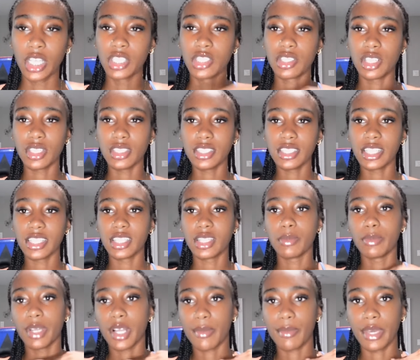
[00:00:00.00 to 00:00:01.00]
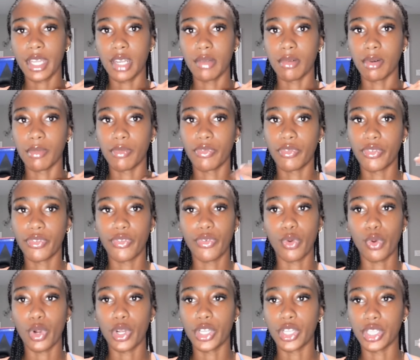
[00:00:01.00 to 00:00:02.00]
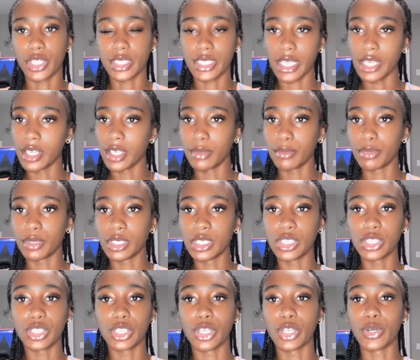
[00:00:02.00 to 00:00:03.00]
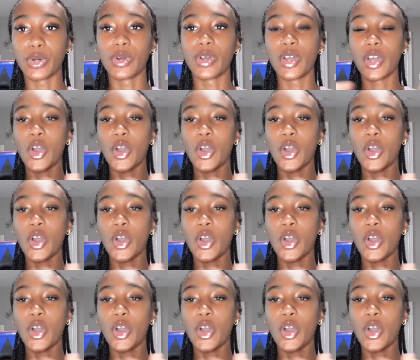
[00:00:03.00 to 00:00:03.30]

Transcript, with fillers: just to get the bare minimum for your setup so